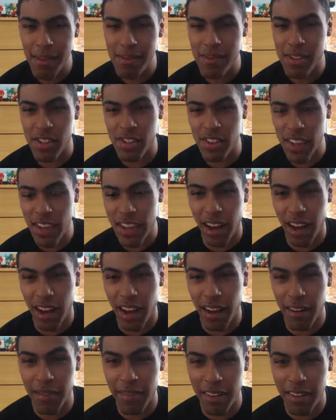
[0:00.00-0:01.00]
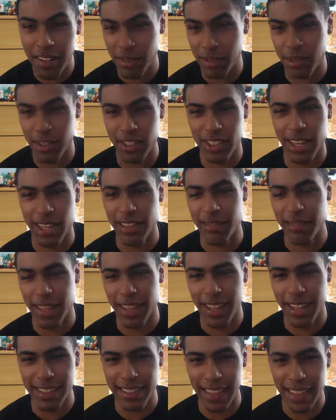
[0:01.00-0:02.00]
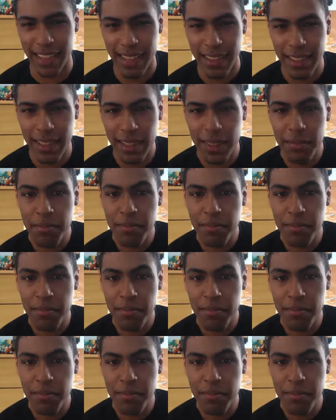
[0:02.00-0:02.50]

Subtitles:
What I was just thinking of, and you were just trying to realize that.